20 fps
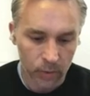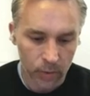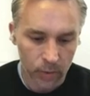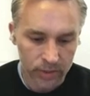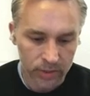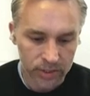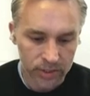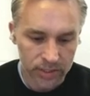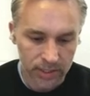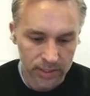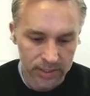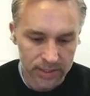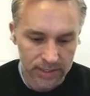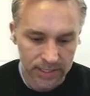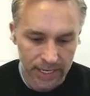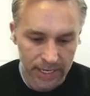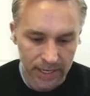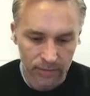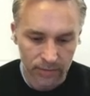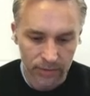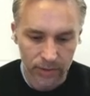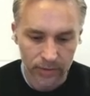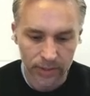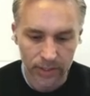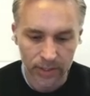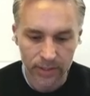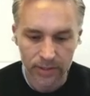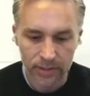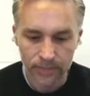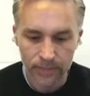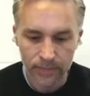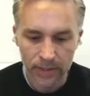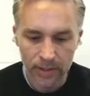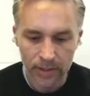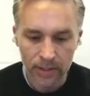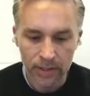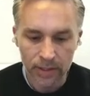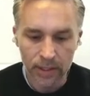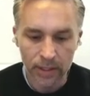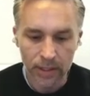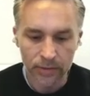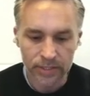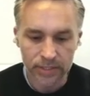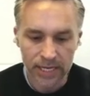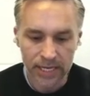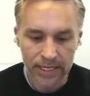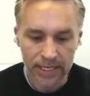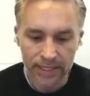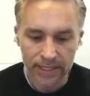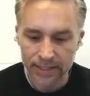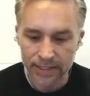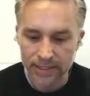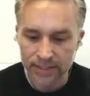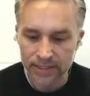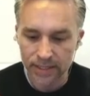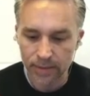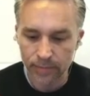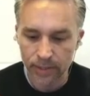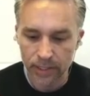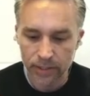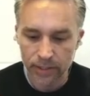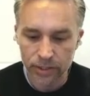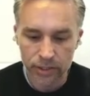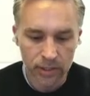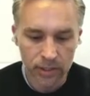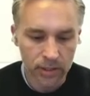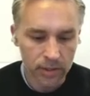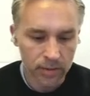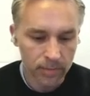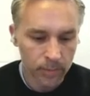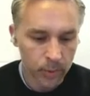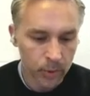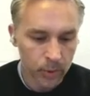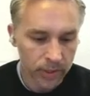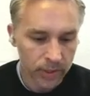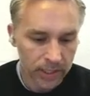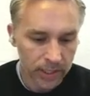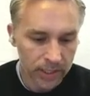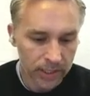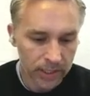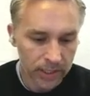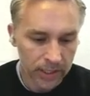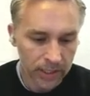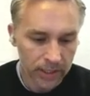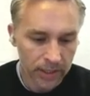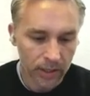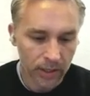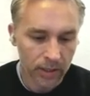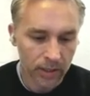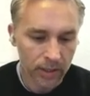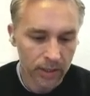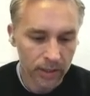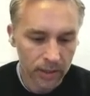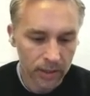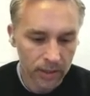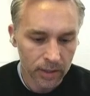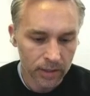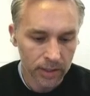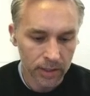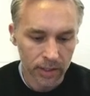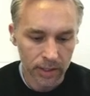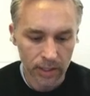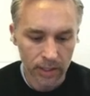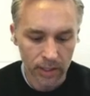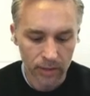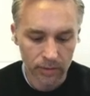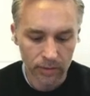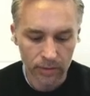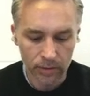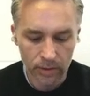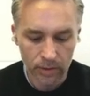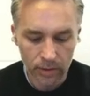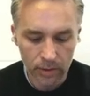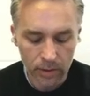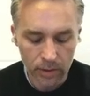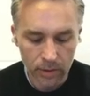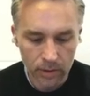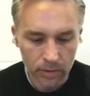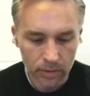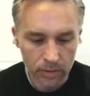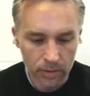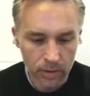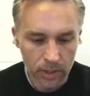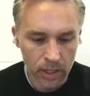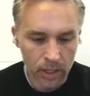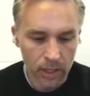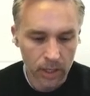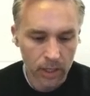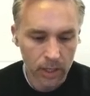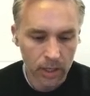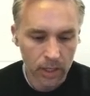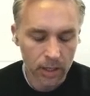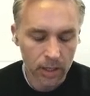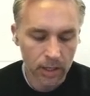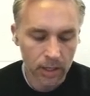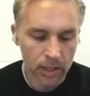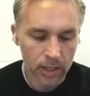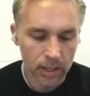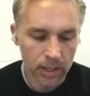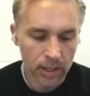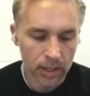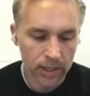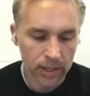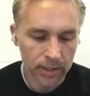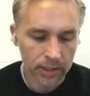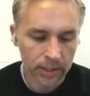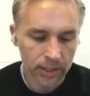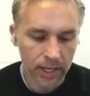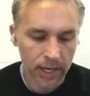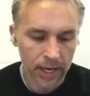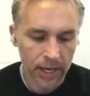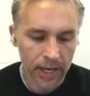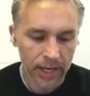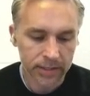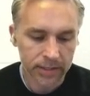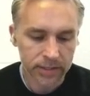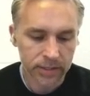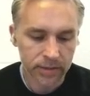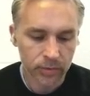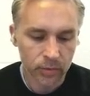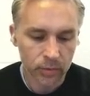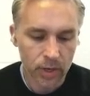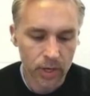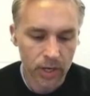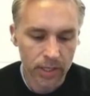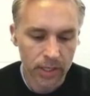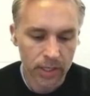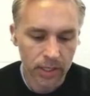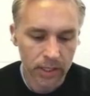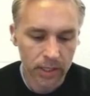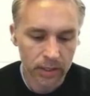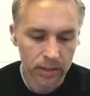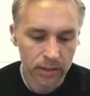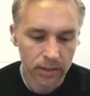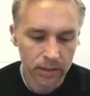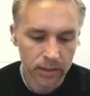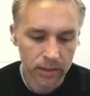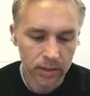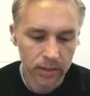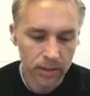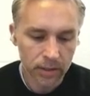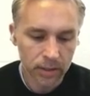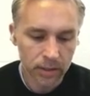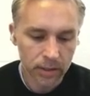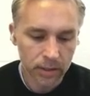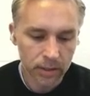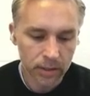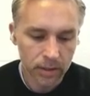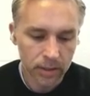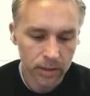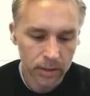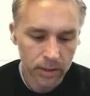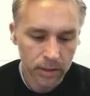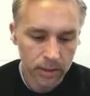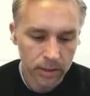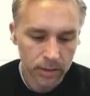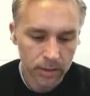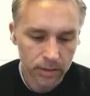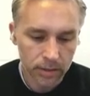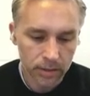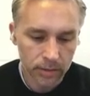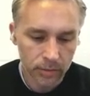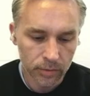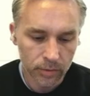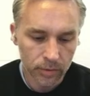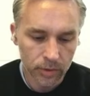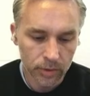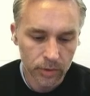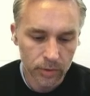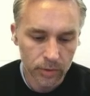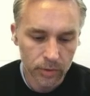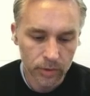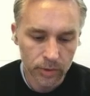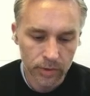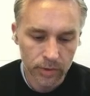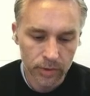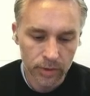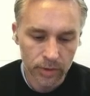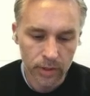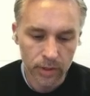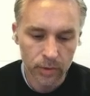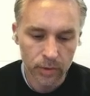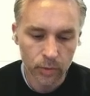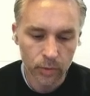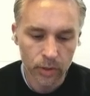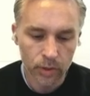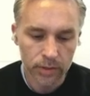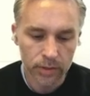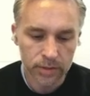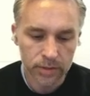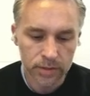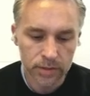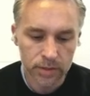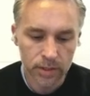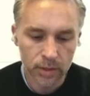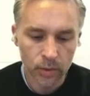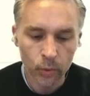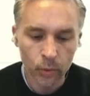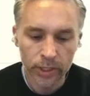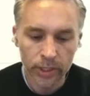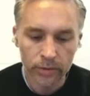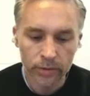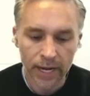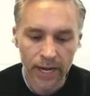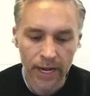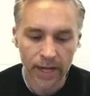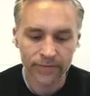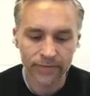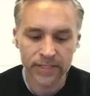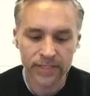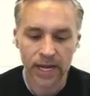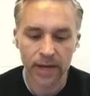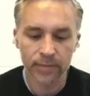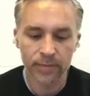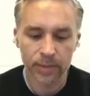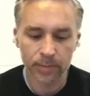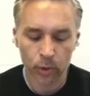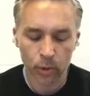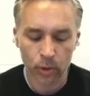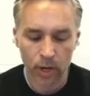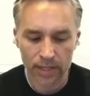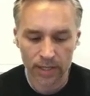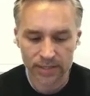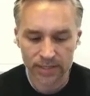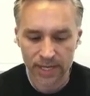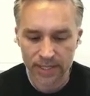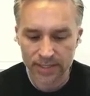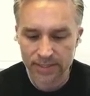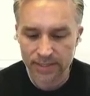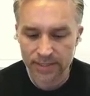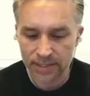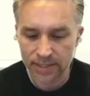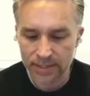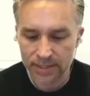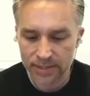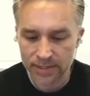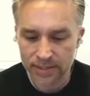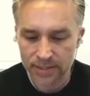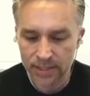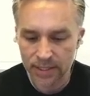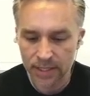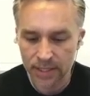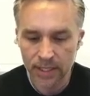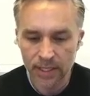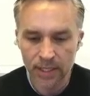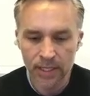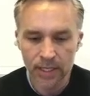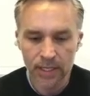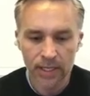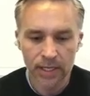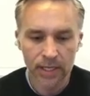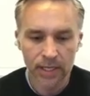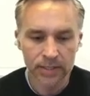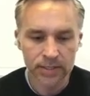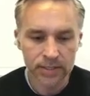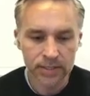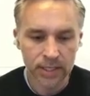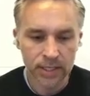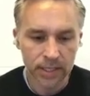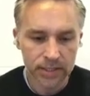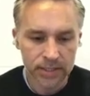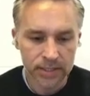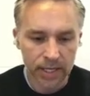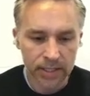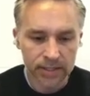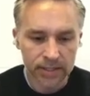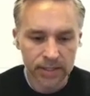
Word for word: what was just downloaded you know taking this image putting in here you know uh, uh cat running through the woods we don't have time to process this. It's just going to take a